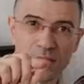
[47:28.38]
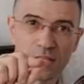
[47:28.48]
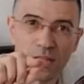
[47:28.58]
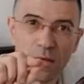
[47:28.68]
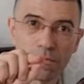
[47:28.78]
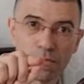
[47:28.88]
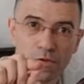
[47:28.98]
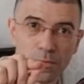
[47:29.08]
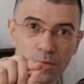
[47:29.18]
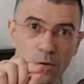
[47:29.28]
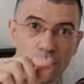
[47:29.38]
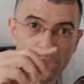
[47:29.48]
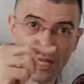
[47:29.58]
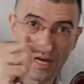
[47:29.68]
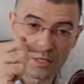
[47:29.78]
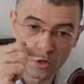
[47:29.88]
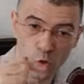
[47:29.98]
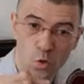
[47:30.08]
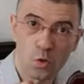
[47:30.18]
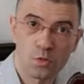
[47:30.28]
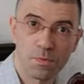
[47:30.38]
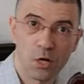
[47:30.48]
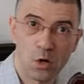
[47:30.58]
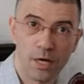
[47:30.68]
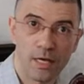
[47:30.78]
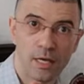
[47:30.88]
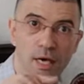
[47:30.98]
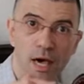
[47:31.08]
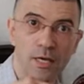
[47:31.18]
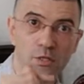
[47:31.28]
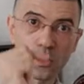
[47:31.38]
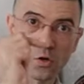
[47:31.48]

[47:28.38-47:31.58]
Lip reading: in depth from the top of the skin. It's not caused below it, it's not